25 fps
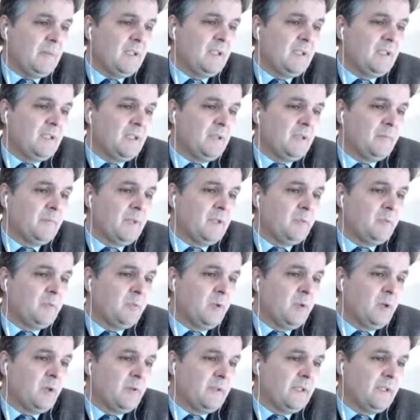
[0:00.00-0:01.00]
but I'm a
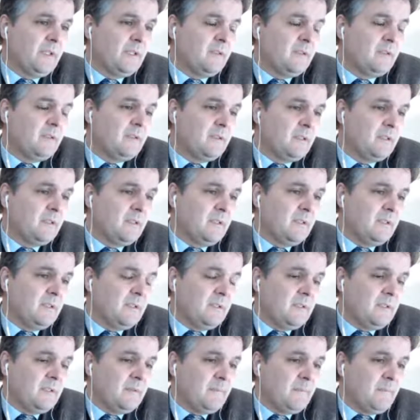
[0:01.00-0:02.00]
little bit worried
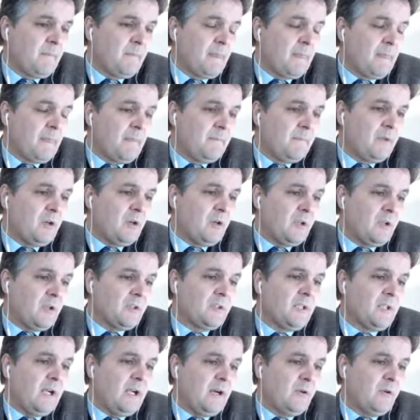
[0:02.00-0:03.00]

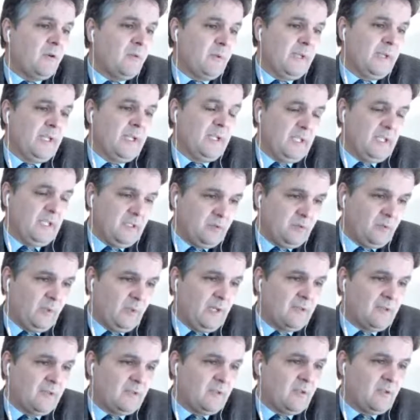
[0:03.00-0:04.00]
because now we need
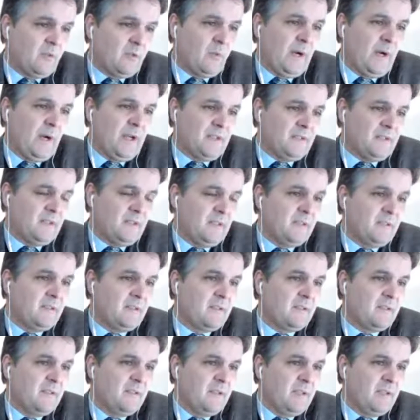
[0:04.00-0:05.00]
to answer
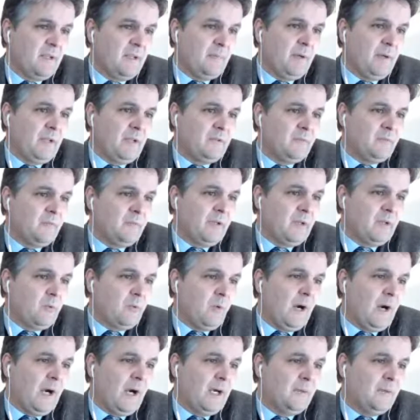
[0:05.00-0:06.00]
questions about the
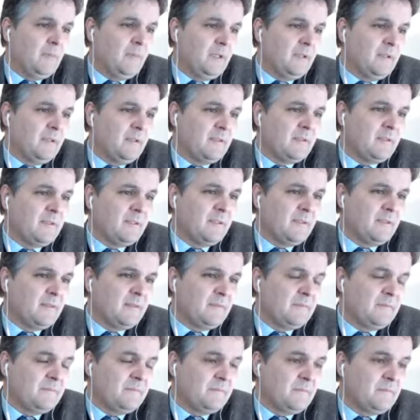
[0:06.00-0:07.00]
requirements,
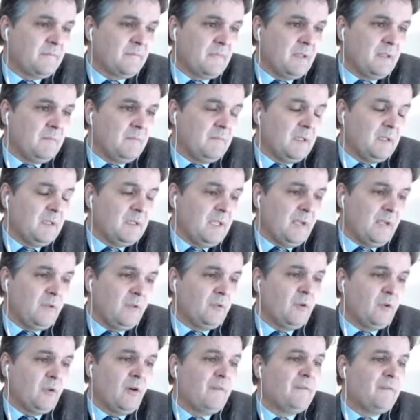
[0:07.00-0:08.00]

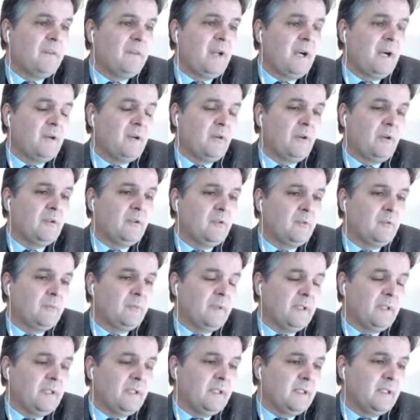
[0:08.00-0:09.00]
but I don't know if they are
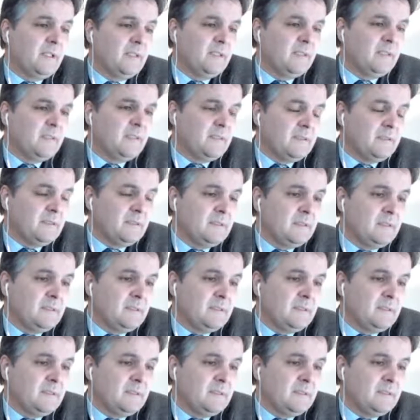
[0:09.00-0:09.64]
going to be